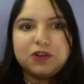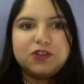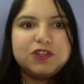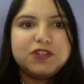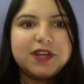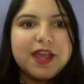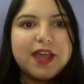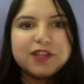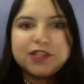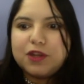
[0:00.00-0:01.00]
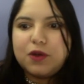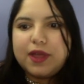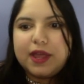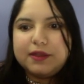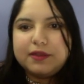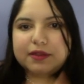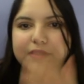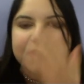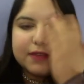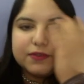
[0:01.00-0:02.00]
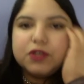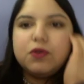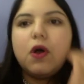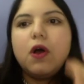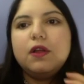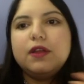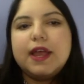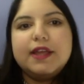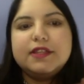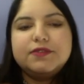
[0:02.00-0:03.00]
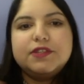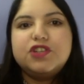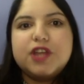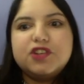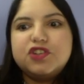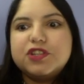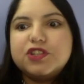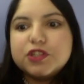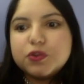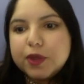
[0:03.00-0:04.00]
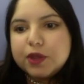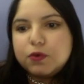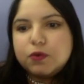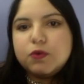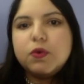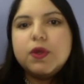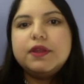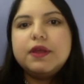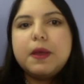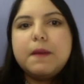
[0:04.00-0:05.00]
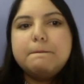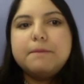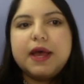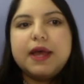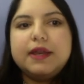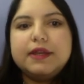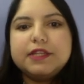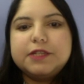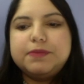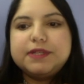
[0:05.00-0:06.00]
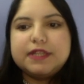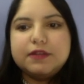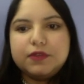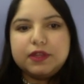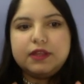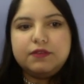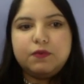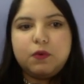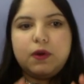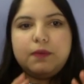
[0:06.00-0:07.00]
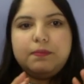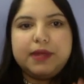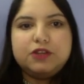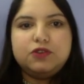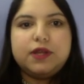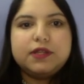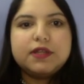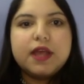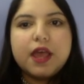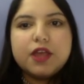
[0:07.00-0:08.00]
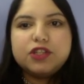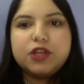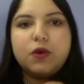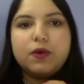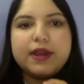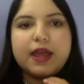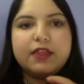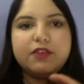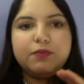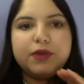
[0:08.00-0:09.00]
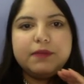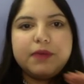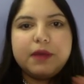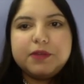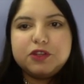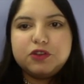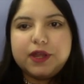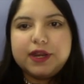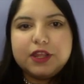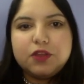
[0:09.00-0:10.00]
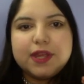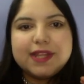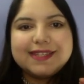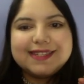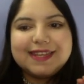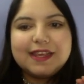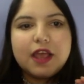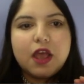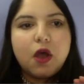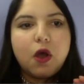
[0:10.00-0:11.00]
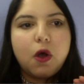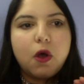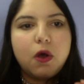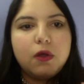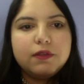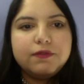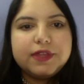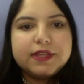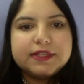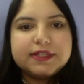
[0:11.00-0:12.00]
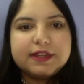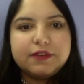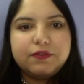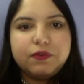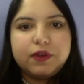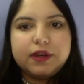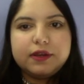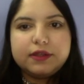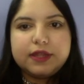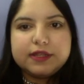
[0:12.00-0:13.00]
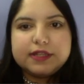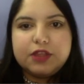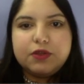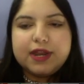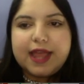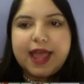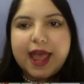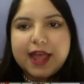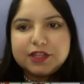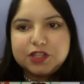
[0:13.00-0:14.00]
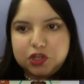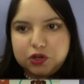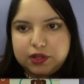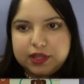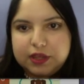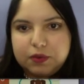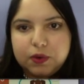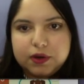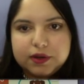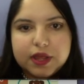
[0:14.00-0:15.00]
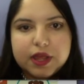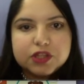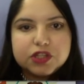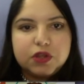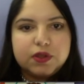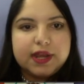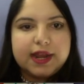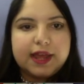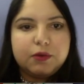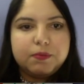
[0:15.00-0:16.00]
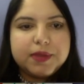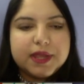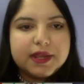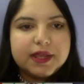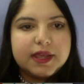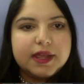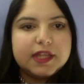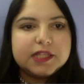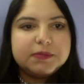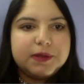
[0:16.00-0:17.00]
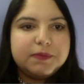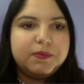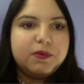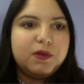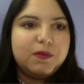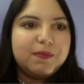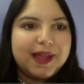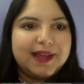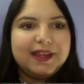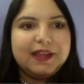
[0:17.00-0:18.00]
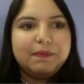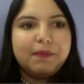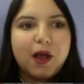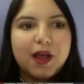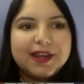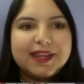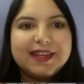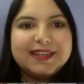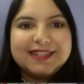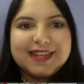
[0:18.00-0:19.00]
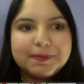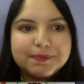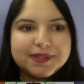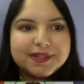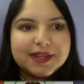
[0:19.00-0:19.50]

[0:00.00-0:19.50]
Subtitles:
engine, so it gives you all kinds of suggestions, just the way Google would, but specifically for Pinterest. So now that you put in puppy training, you can see all of these different things that you can add to your keyword. So you can add obedience, pit bull, biting, potty, tips.